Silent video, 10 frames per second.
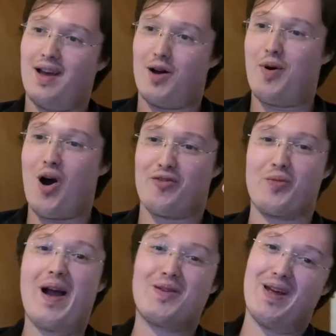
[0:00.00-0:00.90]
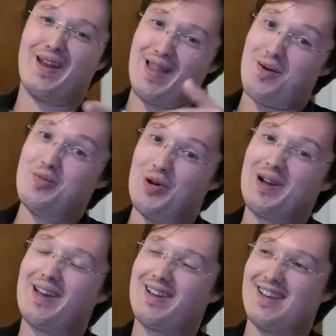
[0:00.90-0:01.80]
apart from recommending that
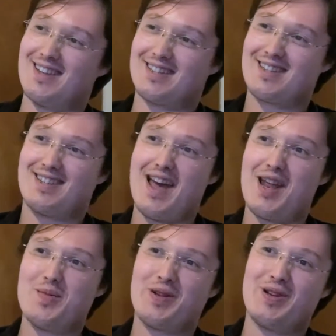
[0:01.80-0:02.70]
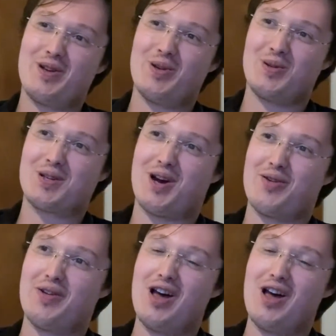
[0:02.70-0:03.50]
book, is to anybody who's kind of